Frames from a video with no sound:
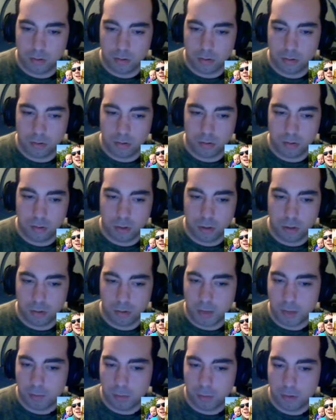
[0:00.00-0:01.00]
you
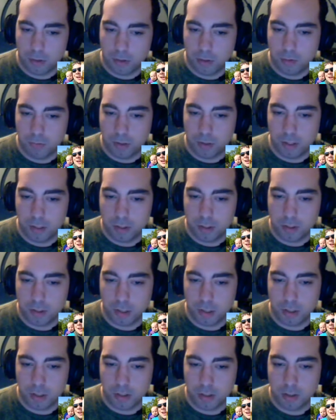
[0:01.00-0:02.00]
remember when you reach
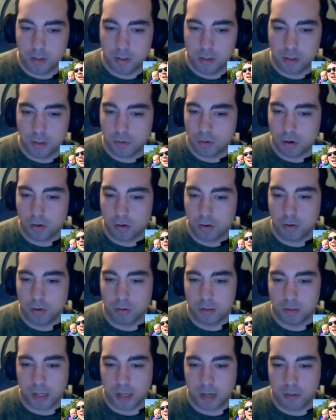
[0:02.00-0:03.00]
the stronghold's
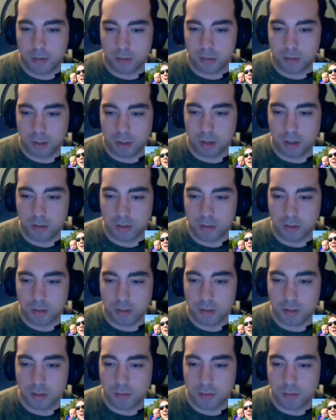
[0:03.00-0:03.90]
outskirts.